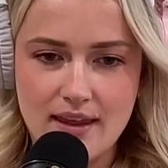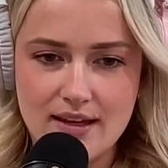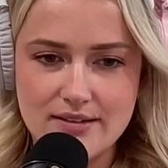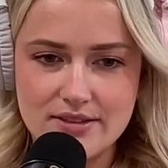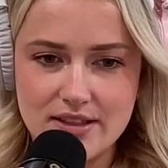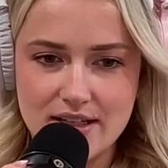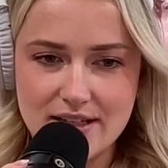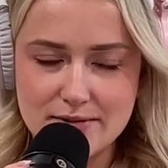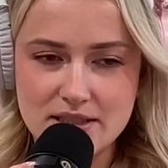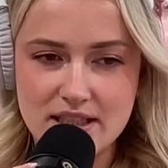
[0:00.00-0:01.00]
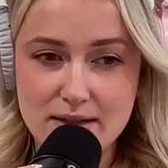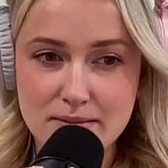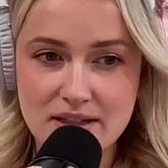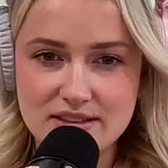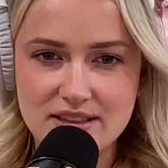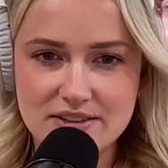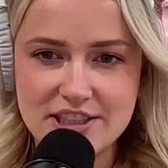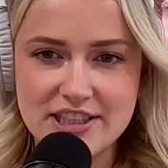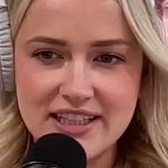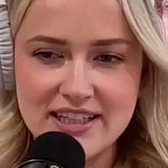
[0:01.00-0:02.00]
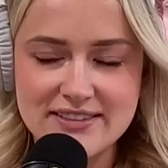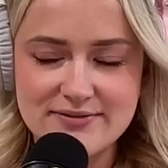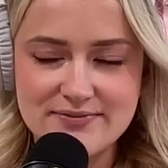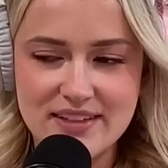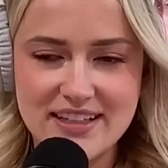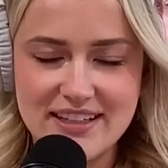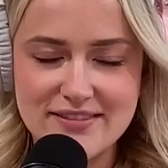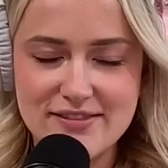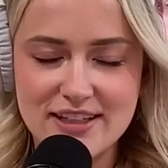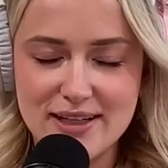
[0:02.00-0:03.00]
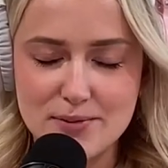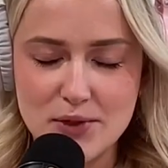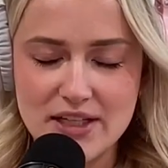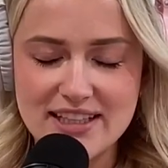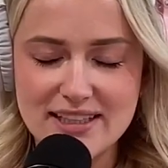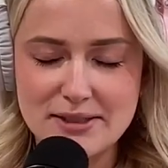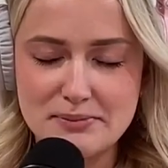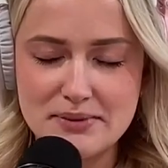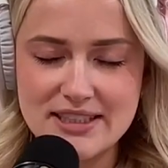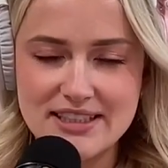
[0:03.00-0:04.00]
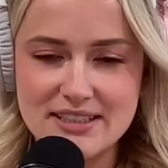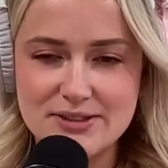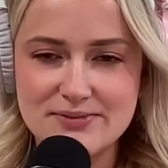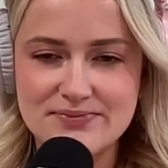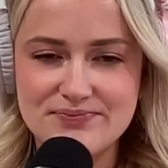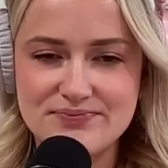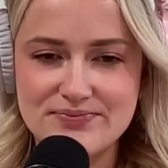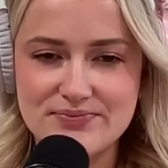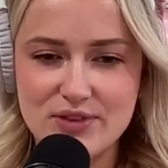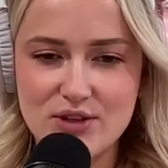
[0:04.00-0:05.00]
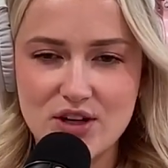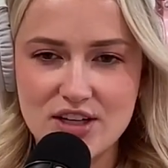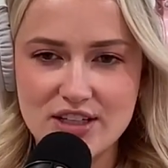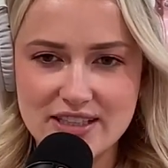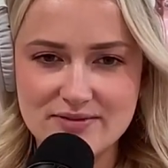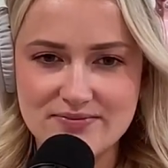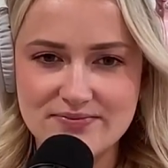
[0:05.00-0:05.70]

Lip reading: I feel that. I've been taking melatonin again, and I feel like I'm waking up like groggy.